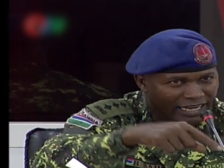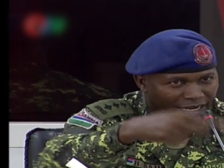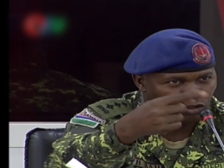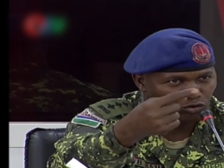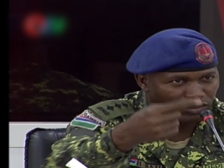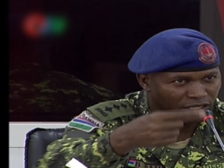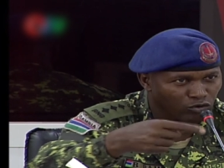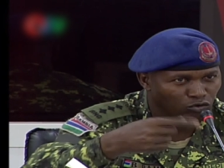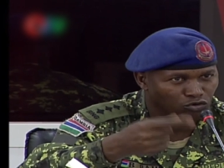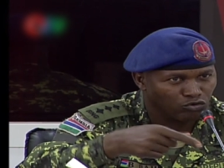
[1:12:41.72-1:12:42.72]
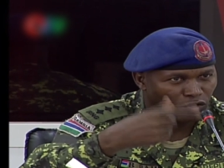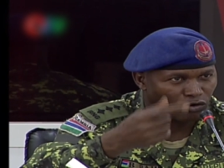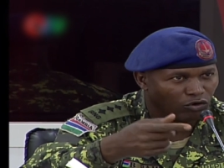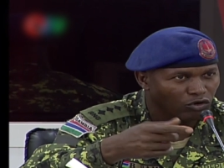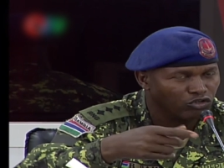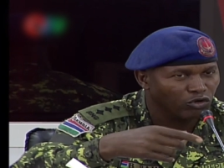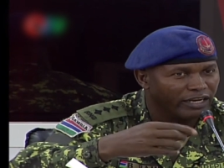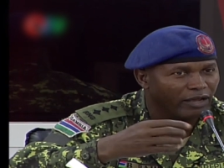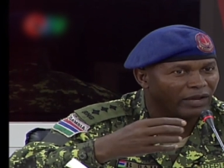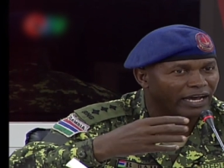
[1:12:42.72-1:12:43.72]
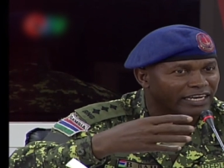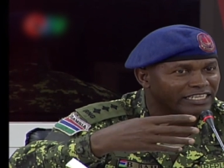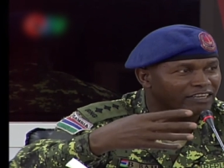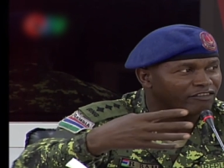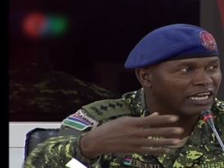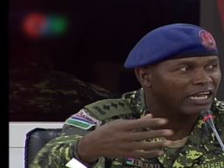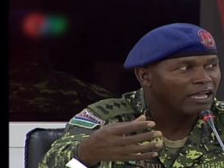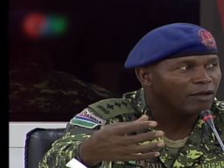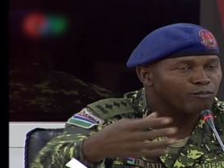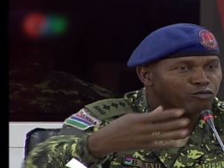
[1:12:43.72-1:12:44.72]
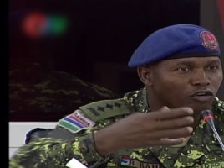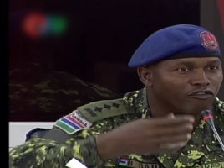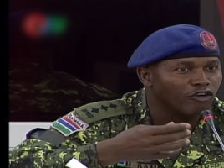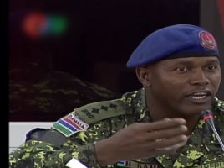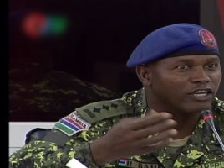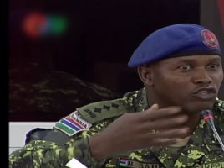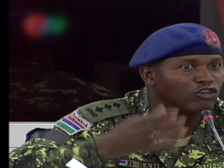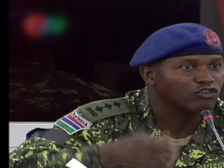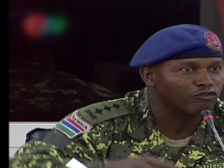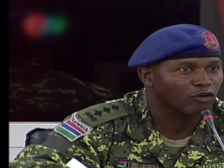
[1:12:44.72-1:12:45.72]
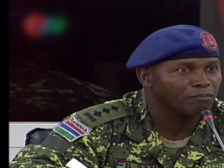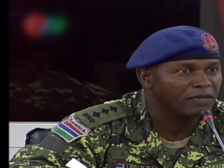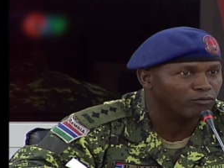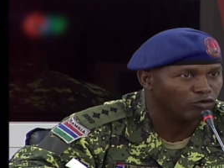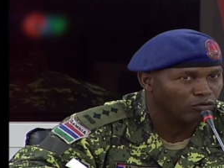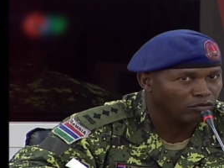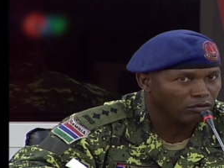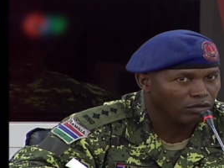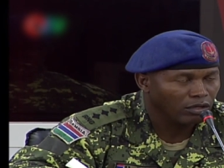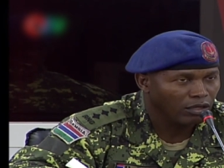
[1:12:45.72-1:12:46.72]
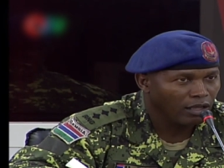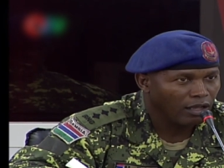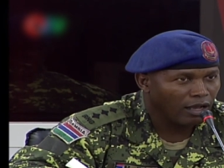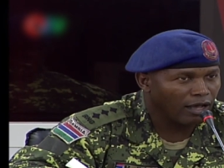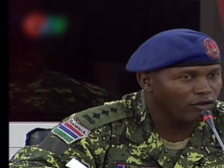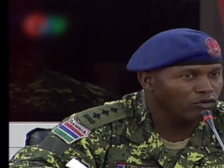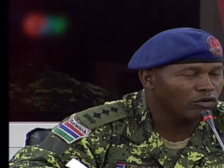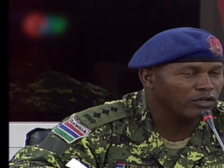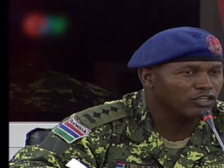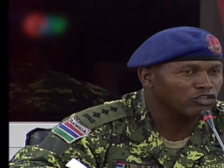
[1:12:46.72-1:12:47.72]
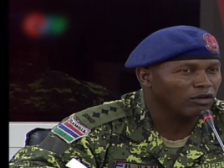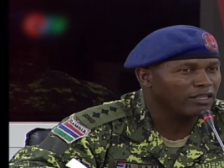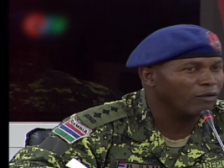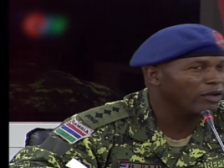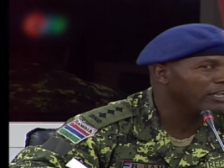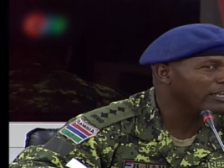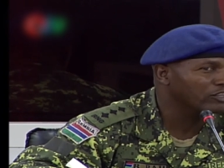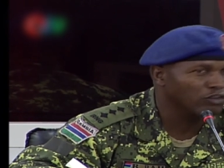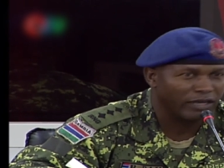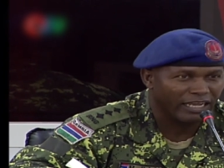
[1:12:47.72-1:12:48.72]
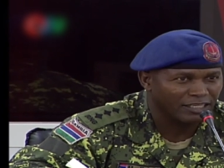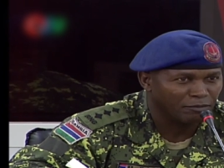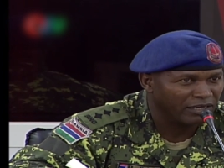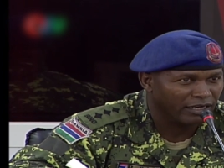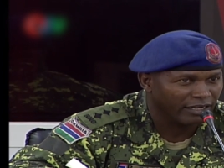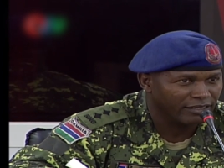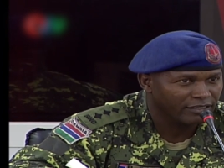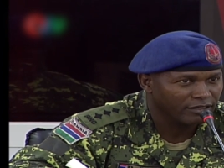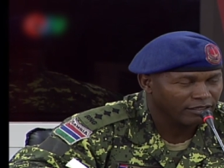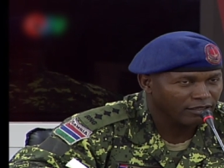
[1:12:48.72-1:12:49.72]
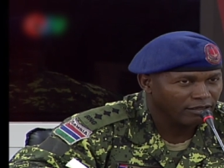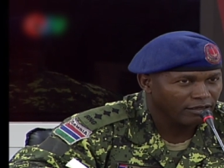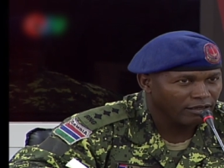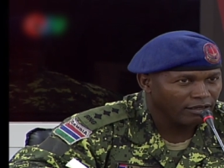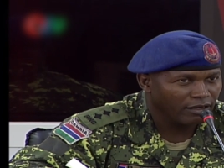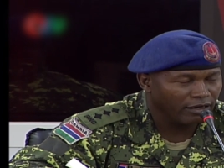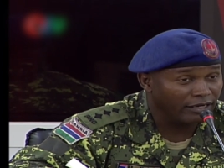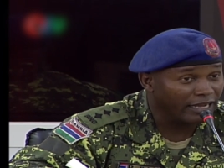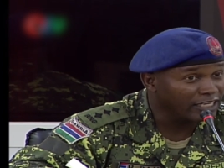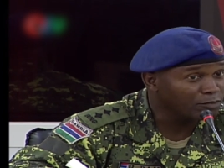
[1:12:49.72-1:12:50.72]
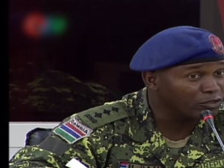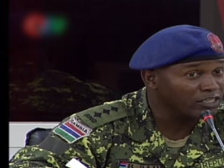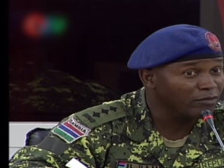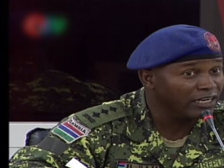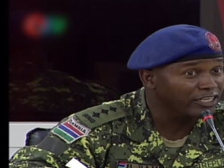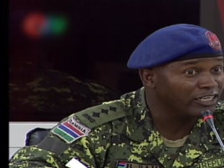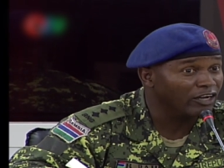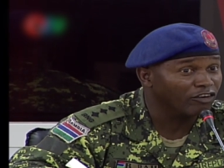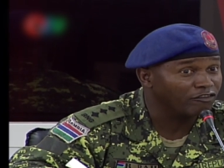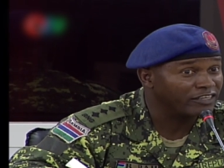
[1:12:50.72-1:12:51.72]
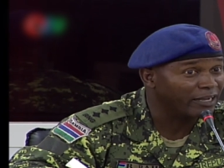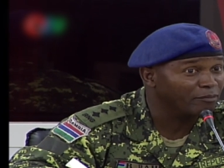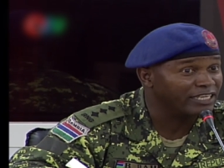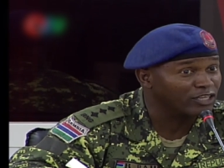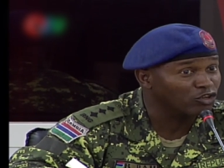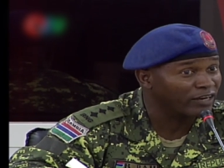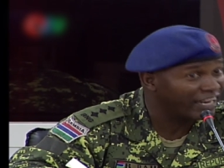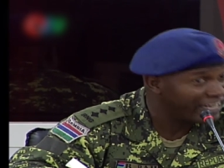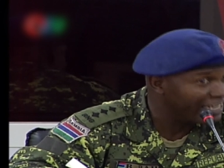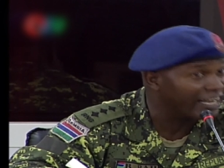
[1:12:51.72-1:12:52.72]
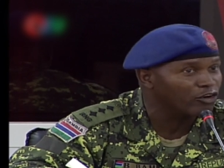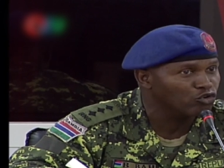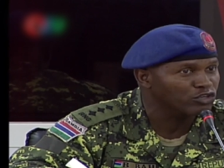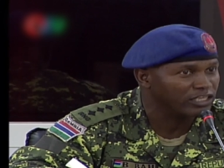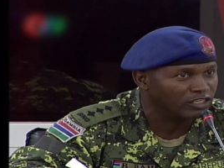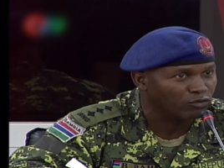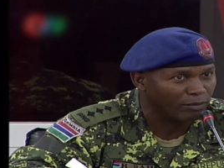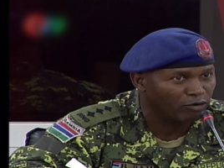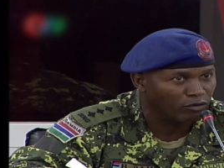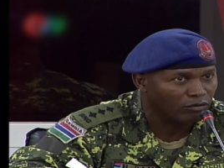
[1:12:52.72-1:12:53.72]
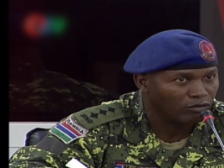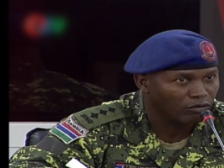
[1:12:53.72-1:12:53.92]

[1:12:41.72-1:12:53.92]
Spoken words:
guy took the youth turn also, they were receiving provocations from people. And you know, the soldier, when he is not experienced, there is possibility of temptation and he can use his weapon.